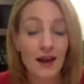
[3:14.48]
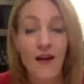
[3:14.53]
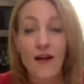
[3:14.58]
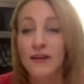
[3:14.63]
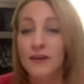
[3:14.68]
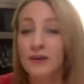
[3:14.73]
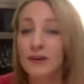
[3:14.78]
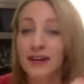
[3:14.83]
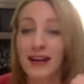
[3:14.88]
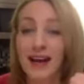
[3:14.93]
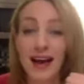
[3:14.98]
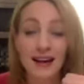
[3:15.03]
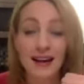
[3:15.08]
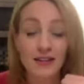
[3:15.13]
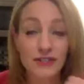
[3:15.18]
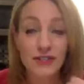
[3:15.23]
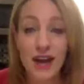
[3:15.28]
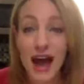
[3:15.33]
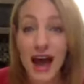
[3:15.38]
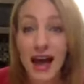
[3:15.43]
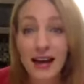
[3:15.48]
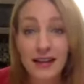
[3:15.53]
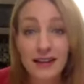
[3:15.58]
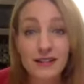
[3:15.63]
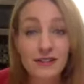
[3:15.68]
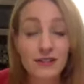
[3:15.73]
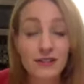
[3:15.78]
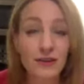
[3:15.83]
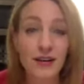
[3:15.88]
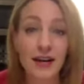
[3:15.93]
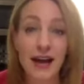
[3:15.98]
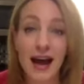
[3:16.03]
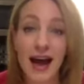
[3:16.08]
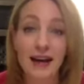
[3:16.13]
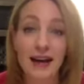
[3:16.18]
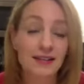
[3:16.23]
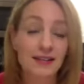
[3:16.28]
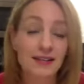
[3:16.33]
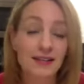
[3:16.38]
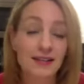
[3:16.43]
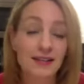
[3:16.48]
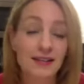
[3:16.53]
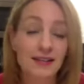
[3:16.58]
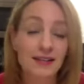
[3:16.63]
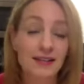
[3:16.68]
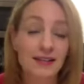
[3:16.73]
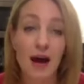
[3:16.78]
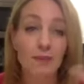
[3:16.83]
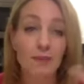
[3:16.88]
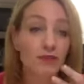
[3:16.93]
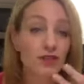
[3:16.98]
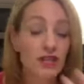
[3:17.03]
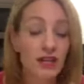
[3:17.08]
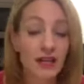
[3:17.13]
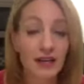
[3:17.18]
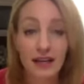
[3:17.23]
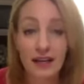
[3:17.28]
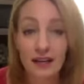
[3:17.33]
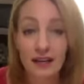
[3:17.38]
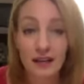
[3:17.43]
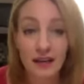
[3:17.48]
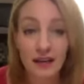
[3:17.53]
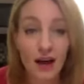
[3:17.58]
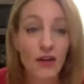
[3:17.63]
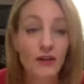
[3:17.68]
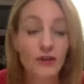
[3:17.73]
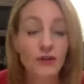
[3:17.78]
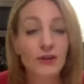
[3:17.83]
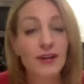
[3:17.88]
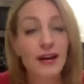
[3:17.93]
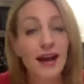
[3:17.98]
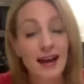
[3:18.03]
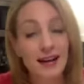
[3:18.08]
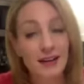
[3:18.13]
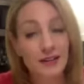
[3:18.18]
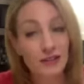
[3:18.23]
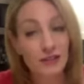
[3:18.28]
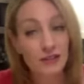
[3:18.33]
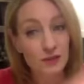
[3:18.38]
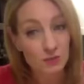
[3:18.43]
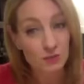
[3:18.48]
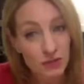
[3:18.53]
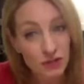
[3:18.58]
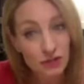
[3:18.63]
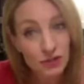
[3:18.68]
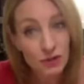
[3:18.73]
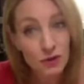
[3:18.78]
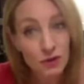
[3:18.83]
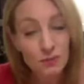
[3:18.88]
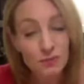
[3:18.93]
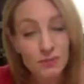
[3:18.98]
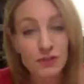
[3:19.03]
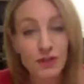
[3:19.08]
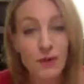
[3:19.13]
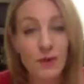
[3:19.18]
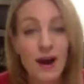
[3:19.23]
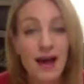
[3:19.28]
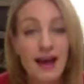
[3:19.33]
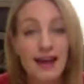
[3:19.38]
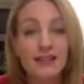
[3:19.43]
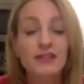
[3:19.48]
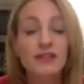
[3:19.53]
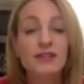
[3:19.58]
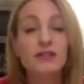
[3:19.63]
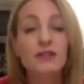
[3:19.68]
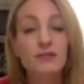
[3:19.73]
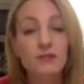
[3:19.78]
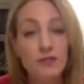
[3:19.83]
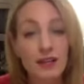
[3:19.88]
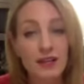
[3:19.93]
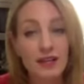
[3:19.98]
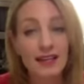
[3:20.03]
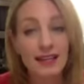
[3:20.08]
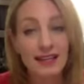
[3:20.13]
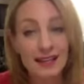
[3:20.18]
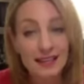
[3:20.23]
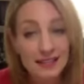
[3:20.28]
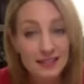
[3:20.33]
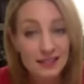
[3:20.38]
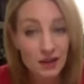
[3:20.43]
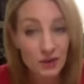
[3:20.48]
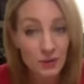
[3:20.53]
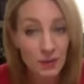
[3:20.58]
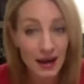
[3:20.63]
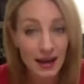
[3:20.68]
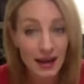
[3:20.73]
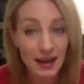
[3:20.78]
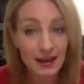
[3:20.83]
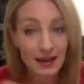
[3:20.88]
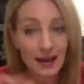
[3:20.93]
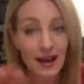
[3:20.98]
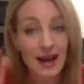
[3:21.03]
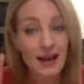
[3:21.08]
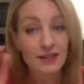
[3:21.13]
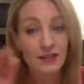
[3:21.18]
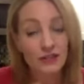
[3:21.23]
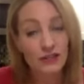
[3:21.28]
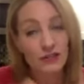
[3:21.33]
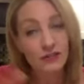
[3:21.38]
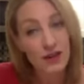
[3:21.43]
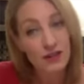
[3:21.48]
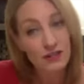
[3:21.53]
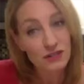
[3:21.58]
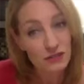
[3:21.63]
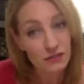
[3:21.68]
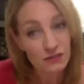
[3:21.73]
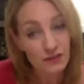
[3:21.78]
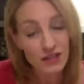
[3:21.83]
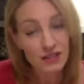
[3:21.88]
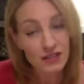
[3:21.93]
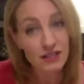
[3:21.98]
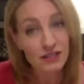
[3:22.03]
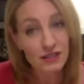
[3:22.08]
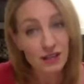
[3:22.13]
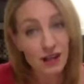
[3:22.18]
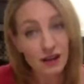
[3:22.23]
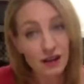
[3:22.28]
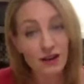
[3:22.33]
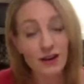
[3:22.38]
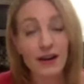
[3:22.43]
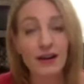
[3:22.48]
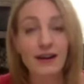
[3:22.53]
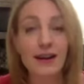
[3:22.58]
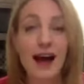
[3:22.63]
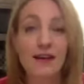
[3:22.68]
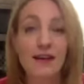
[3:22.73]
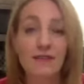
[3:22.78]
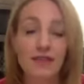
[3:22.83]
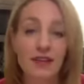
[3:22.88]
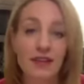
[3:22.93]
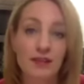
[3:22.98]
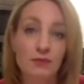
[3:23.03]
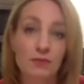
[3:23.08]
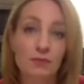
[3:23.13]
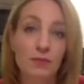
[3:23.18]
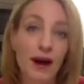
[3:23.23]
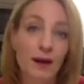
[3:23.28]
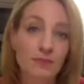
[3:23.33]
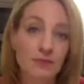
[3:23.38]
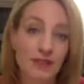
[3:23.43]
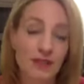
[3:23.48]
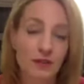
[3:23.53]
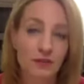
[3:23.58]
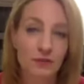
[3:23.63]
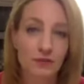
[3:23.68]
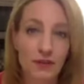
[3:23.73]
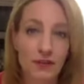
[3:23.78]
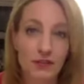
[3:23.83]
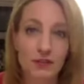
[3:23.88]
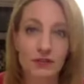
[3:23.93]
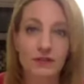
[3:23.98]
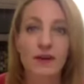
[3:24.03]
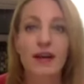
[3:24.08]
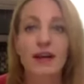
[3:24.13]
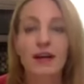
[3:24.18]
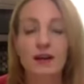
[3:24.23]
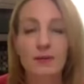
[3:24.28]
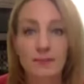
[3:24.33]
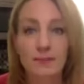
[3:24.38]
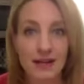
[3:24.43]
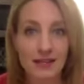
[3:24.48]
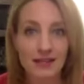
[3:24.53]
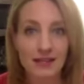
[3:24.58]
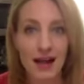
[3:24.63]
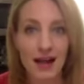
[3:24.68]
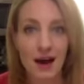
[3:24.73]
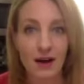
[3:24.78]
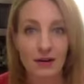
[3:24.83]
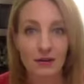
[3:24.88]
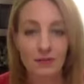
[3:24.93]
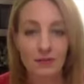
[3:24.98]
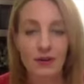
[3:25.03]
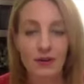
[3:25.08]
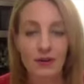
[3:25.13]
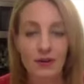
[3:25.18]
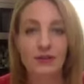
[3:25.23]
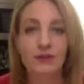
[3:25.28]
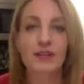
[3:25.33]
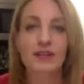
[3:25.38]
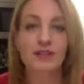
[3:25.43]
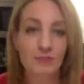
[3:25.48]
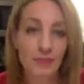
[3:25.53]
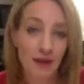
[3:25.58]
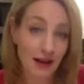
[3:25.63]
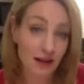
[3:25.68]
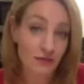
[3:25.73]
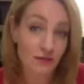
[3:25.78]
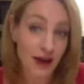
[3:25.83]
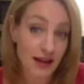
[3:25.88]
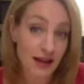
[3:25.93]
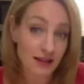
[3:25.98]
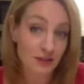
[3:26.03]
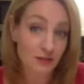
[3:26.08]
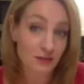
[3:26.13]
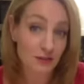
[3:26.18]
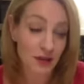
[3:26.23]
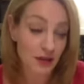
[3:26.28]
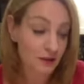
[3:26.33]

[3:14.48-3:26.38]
You can add it to eggs. You could add it to some chopped chicken. You could add it to some soup. So it's just a really easy way to stretch your veggies longer and to have things prepped in the freezer ready to bust out when you need to make a fast meal.